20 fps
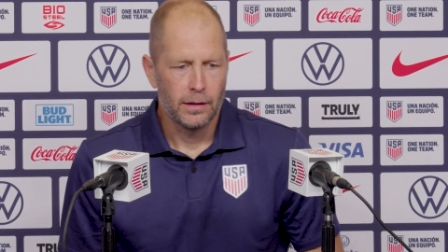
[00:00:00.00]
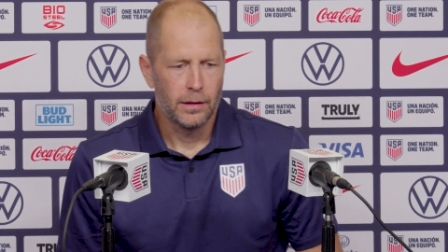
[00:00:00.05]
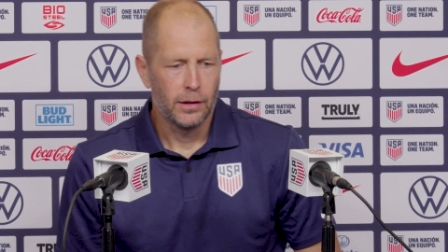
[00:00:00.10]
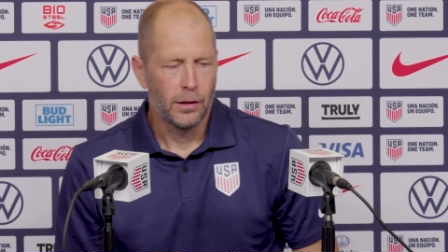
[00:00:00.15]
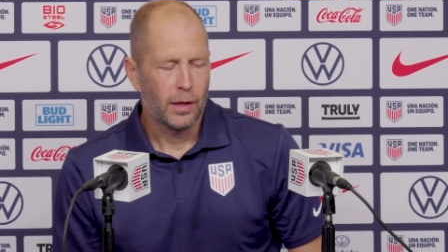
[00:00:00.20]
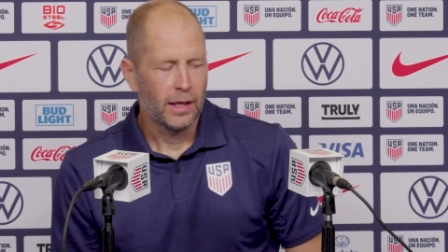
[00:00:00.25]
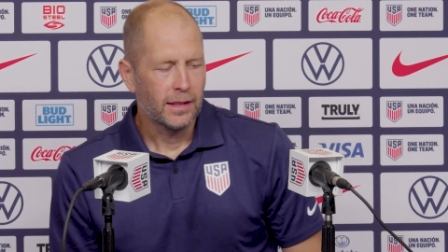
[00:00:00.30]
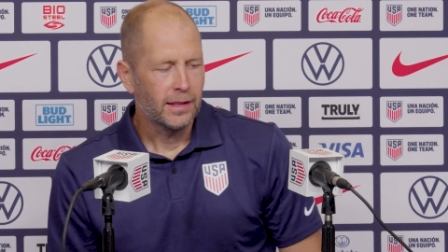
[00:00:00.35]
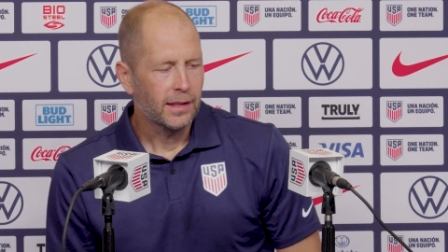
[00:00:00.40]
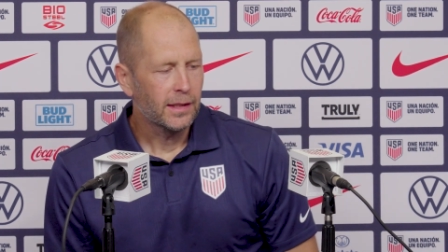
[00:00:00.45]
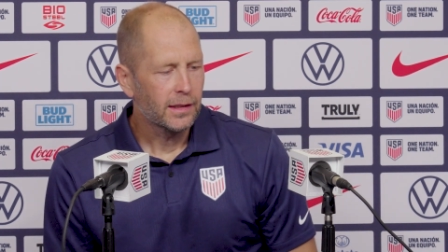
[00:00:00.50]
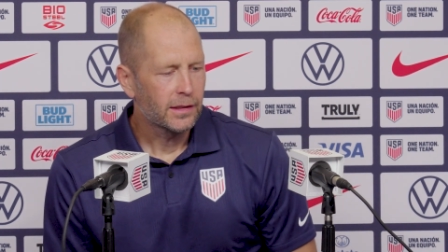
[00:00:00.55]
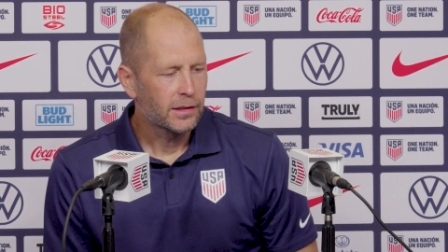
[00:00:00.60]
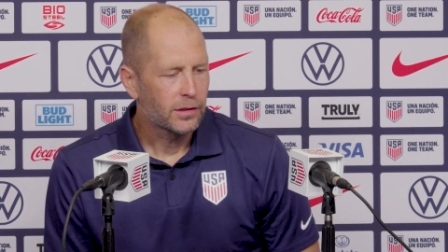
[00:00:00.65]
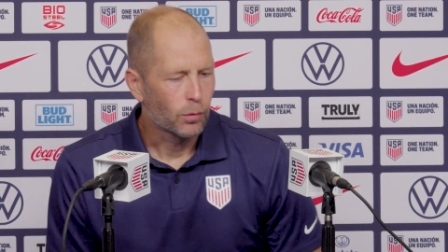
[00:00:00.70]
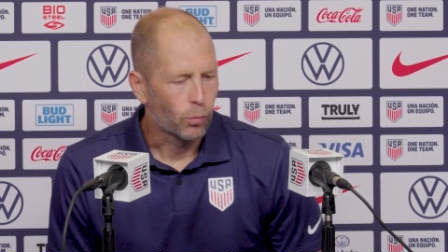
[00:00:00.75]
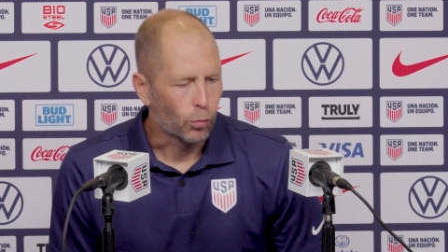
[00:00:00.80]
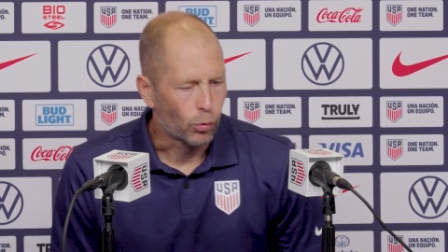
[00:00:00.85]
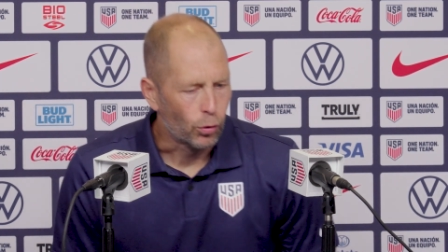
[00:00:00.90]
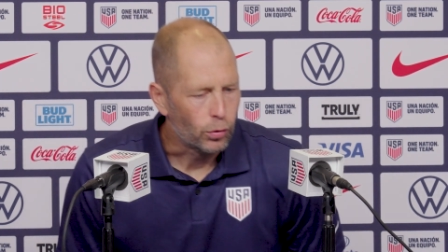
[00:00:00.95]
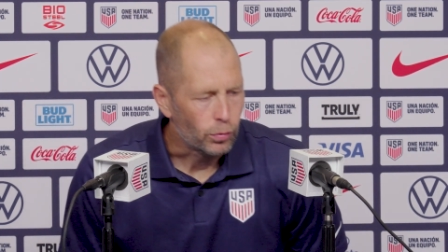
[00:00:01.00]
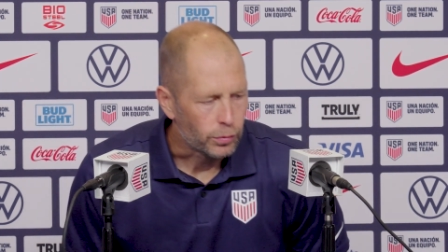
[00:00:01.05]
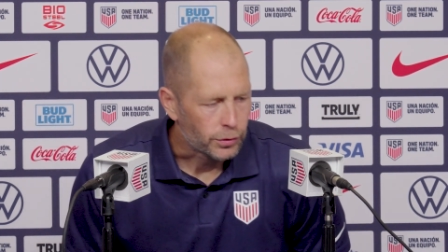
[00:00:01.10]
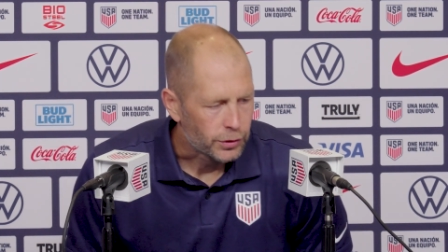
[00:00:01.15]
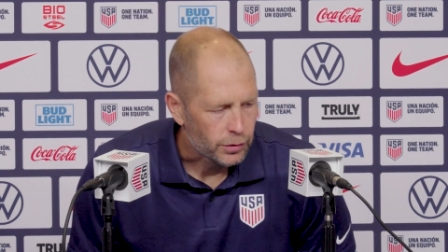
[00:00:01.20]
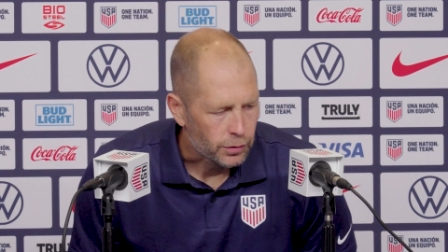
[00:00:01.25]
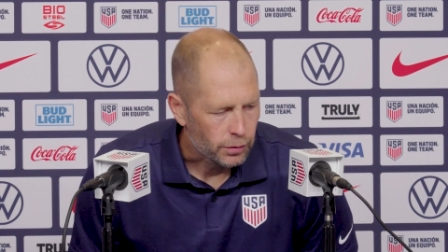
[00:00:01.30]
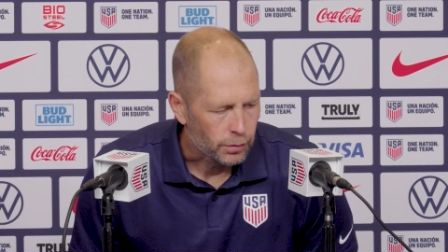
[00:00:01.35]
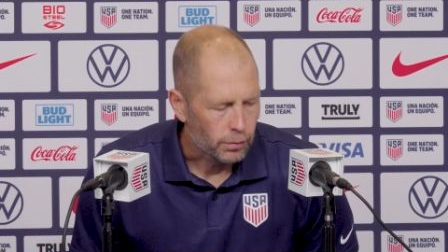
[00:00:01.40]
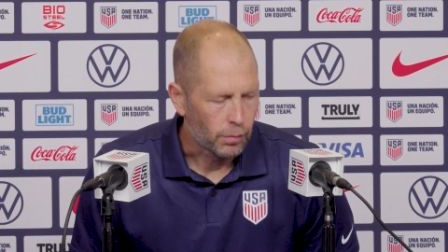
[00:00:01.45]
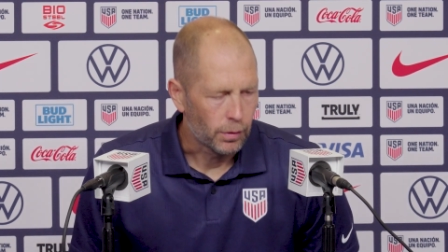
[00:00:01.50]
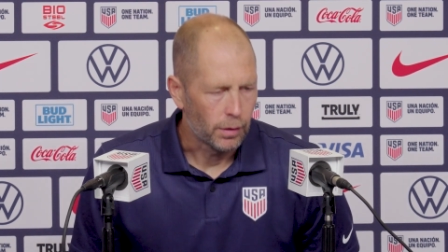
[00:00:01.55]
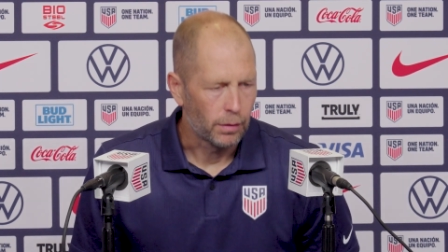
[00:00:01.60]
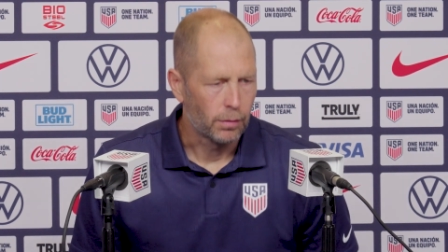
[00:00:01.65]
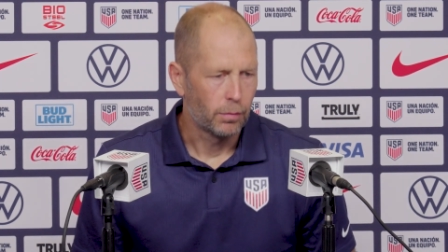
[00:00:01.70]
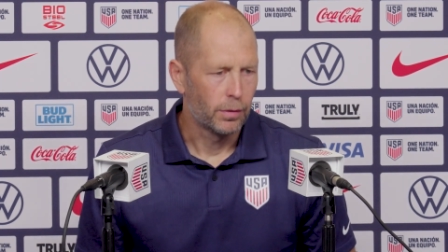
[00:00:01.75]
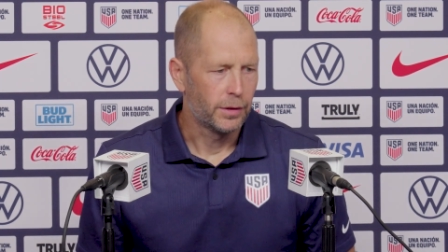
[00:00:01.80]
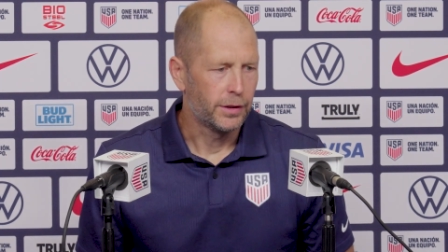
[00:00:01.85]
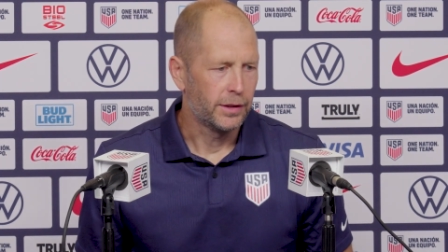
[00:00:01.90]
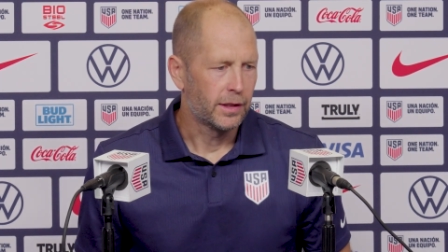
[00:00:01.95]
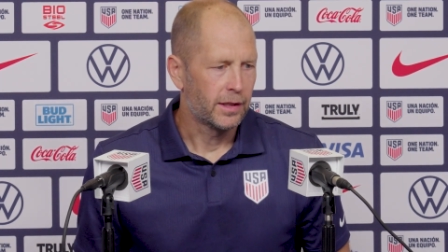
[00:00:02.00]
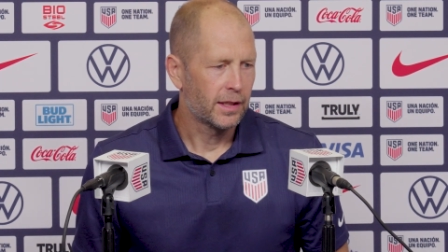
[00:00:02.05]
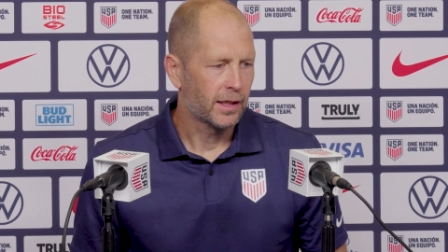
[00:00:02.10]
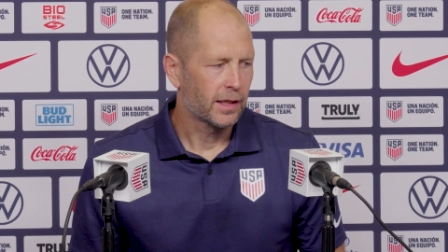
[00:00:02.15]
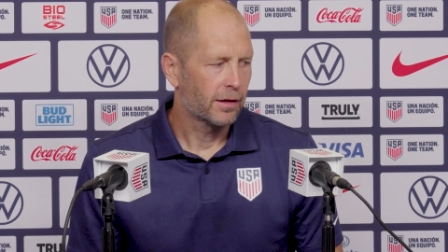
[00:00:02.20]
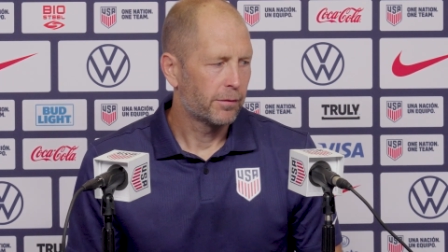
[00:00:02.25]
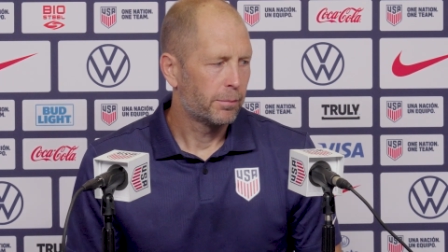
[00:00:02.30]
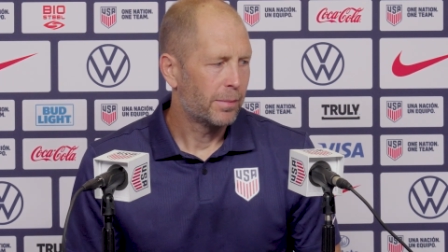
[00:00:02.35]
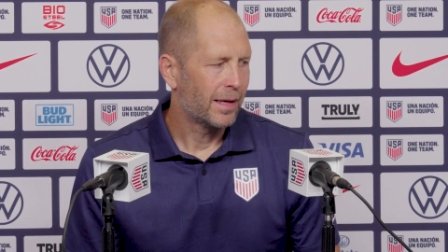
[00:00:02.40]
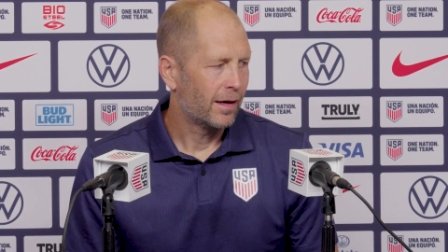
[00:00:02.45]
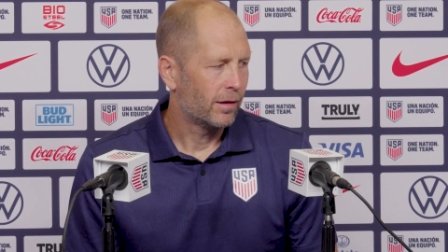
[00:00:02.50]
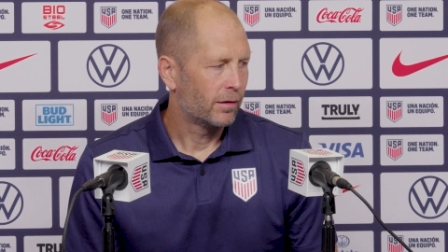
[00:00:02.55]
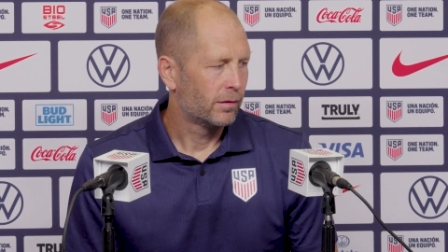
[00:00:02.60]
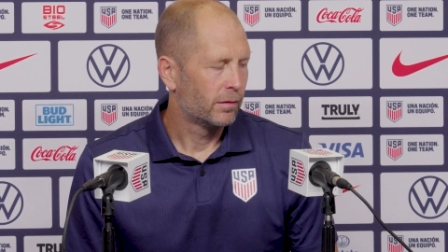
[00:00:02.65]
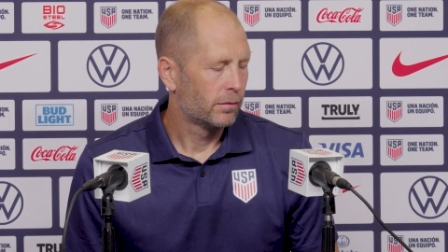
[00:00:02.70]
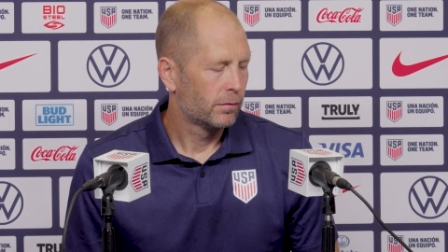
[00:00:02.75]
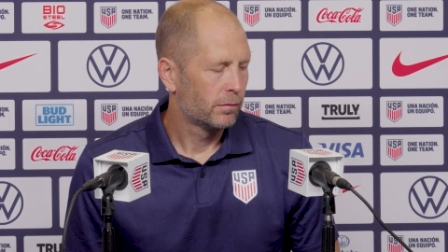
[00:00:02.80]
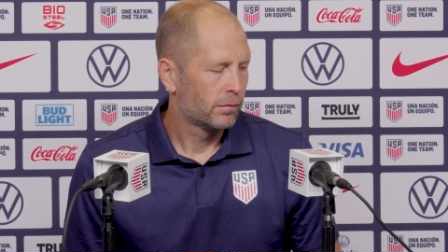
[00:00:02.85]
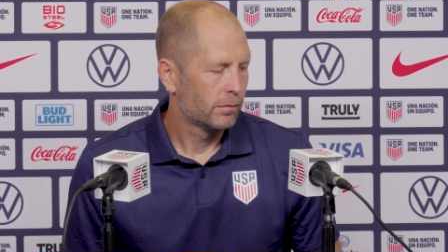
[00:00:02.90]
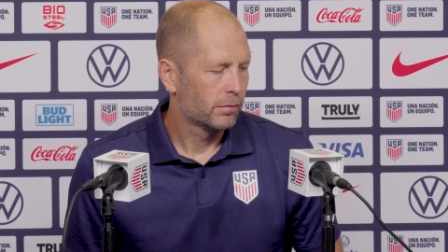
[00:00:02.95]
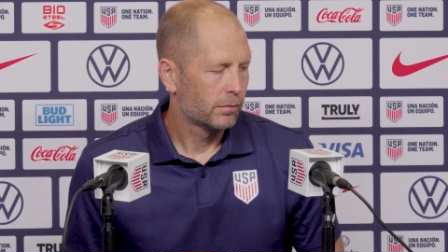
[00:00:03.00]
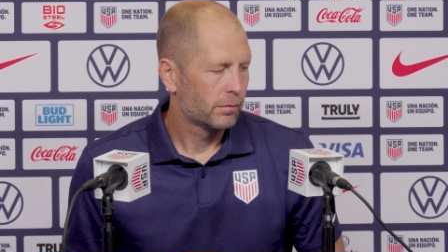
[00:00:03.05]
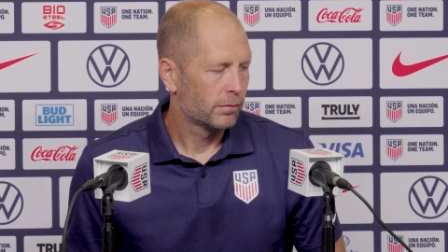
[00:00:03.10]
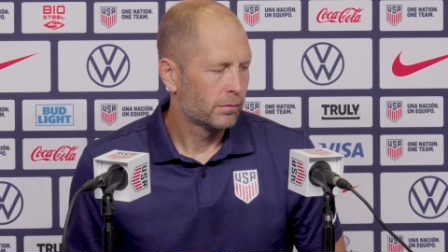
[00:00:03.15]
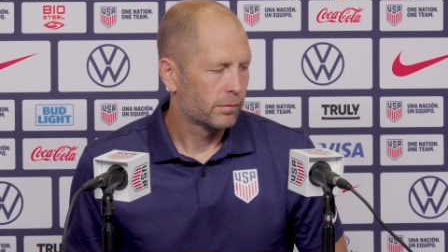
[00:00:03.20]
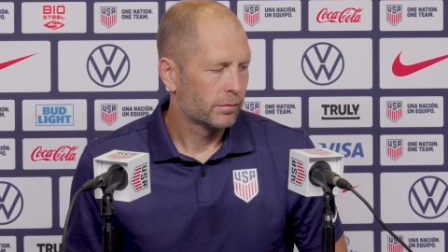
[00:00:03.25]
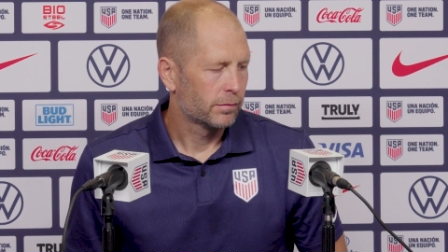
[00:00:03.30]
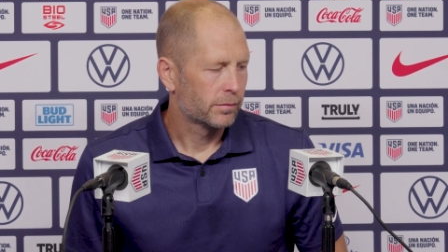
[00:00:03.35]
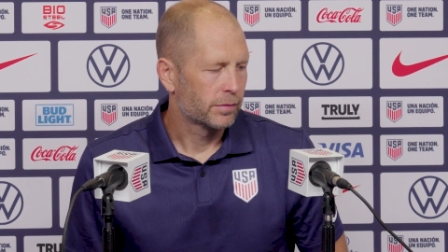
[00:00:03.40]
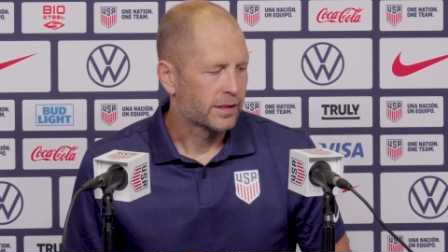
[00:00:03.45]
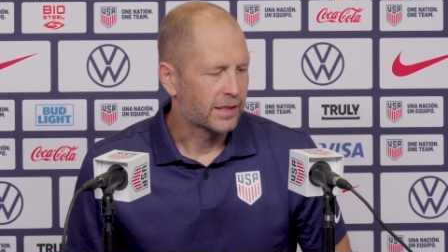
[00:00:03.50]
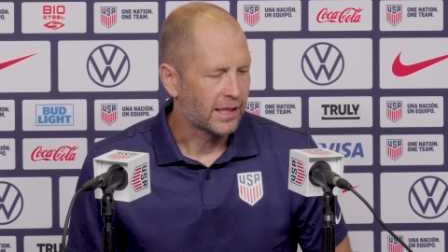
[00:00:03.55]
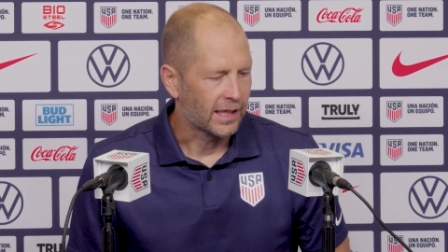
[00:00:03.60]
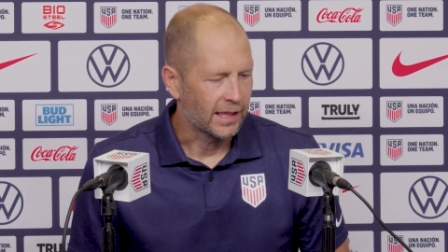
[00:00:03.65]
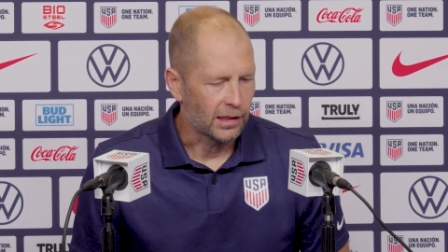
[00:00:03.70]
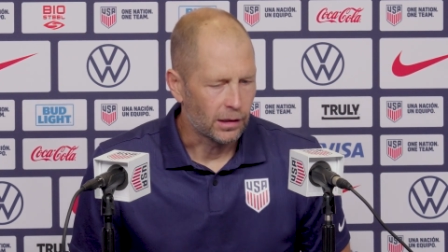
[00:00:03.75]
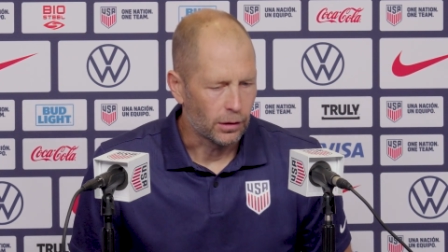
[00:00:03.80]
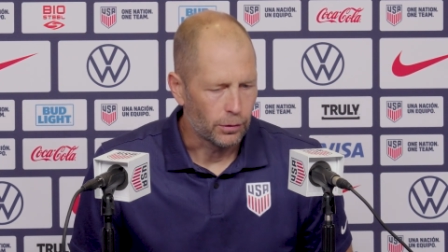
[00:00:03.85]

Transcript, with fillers: You know, I think it's the roots. When, when you think about St.